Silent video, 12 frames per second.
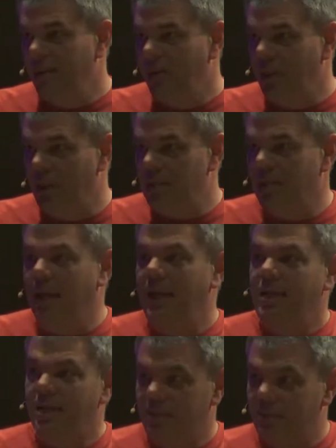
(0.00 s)
what it's
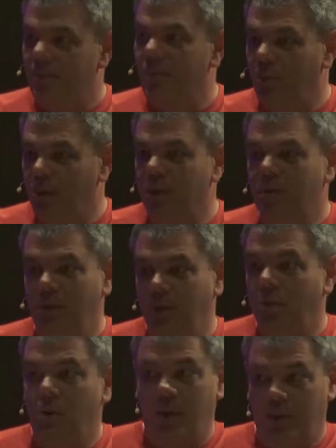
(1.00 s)
like where,
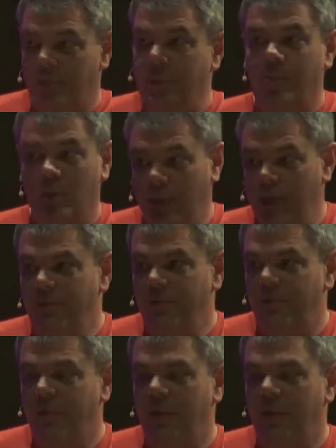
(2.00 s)
other people live,